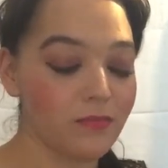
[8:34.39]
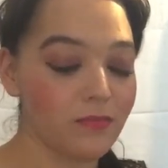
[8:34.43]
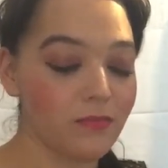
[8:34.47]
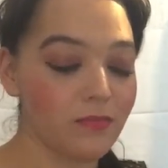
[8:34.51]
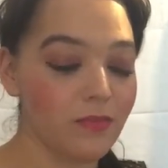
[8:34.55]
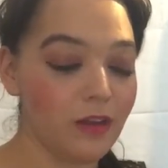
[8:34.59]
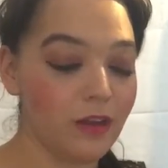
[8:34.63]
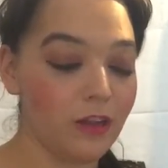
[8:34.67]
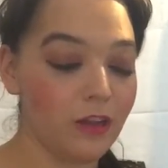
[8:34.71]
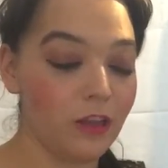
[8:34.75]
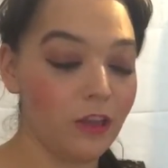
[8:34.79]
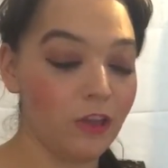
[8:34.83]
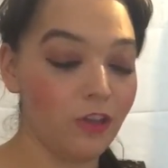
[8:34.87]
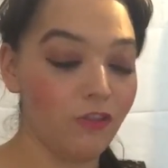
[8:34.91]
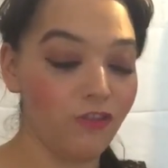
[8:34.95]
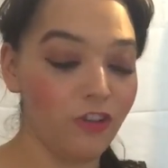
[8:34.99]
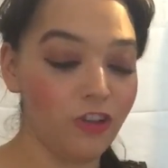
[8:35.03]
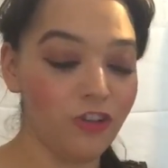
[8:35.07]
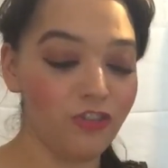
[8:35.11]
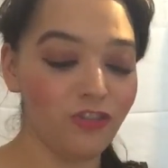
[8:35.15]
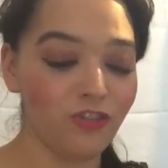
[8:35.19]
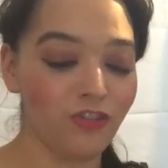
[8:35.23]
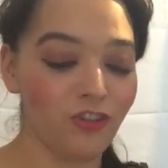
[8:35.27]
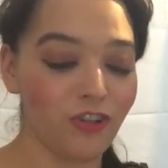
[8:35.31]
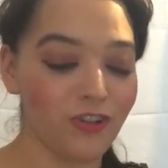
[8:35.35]
Then he
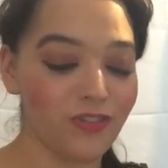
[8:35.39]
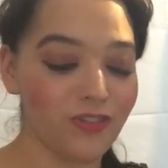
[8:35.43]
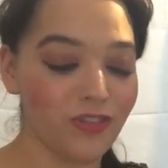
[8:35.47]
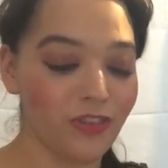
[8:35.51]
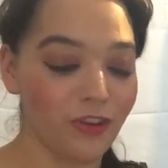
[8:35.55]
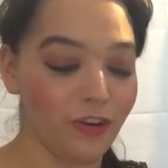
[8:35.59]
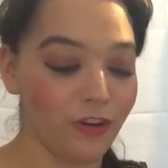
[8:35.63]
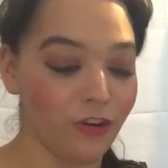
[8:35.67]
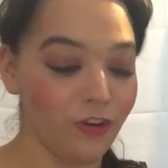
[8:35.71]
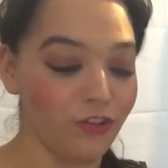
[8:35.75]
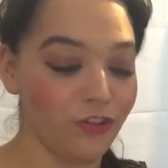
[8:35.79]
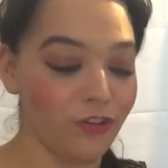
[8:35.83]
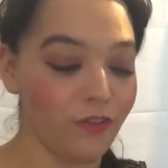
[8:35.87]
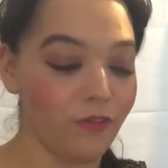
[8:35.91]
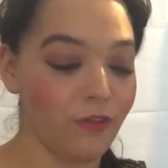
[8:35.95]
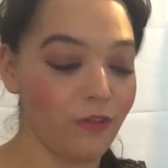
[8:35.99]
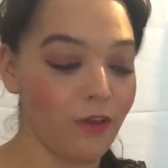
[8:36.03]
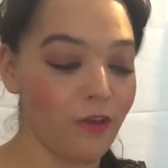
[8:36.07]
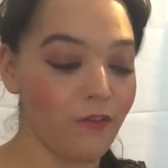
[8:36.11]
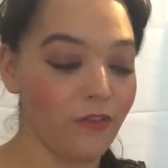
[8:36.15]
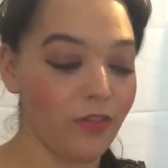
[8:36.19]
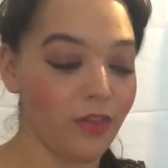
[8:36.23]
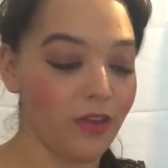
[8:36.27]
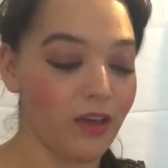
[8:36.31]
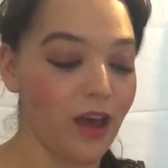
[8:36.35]
reached across the kerchief
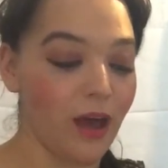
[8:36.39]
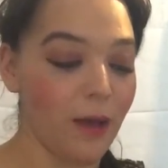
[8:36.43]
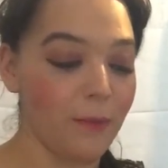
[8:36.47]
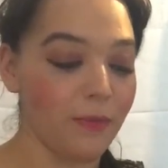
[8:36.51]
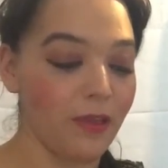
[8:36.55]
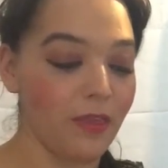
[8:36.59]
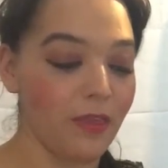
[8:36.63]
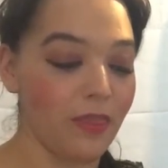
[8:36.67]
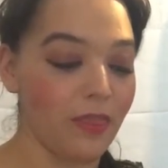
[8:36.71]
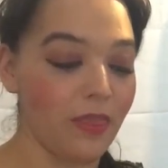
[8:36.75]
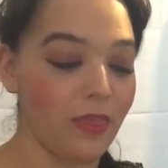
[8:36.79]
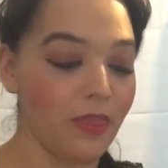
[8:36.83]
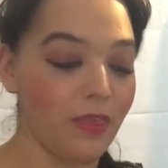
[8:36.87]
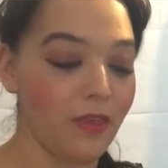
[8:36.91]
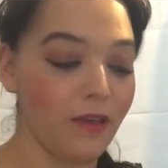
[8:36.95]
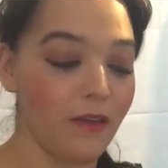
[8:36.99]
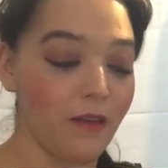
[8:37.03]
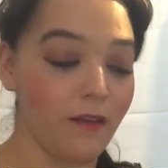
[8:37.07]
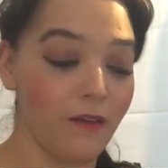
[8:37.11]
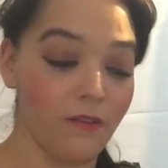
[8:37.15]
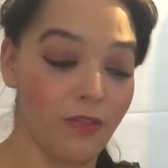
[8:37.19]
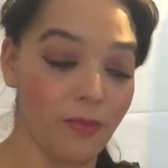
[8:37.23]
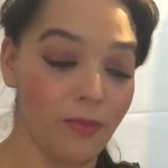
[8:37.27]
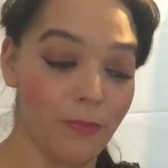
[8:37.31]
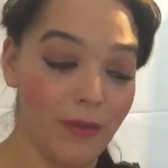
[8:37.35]
for the goblet
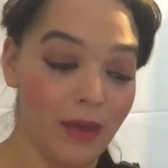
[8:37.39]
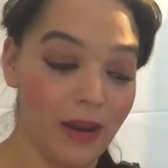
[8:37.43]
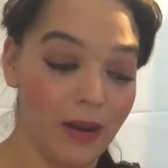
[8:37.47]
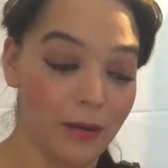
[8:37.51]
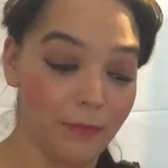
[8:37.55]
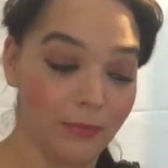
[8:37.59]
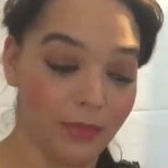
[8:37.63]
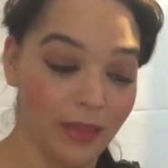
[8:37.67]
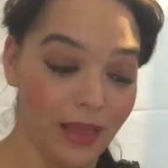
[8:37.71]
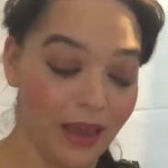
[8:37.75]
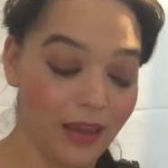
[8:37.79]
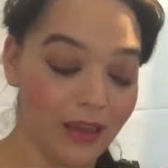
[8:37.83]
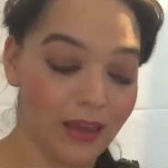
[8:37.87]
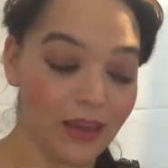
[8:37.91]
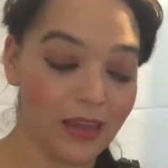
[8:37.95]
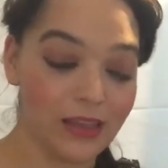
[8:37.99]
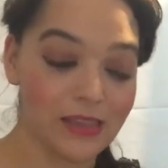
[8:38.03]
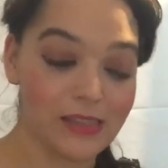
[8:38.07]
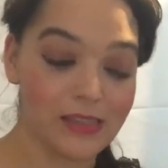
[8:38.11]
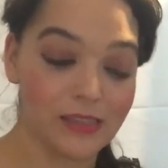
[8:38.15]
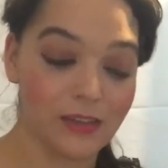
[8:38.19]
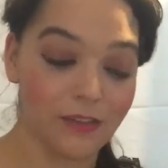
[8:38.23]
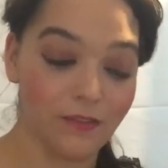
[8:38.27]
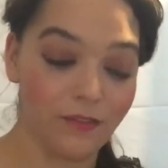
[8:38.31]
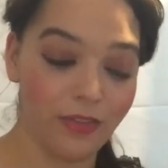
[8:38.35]
of the man in black and
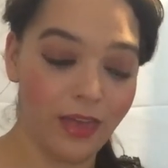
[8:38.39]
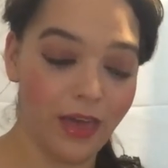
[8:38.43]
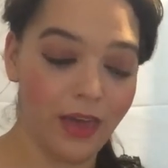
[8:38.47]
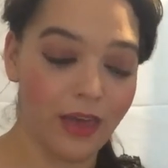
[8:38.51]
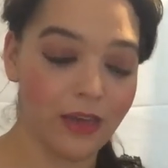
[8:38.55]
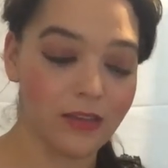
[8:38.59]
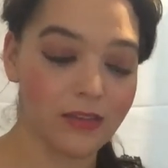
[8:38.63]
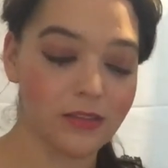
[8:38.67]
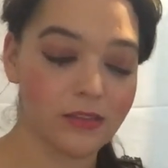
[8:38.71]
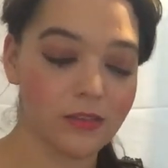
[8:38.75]
sniffed that.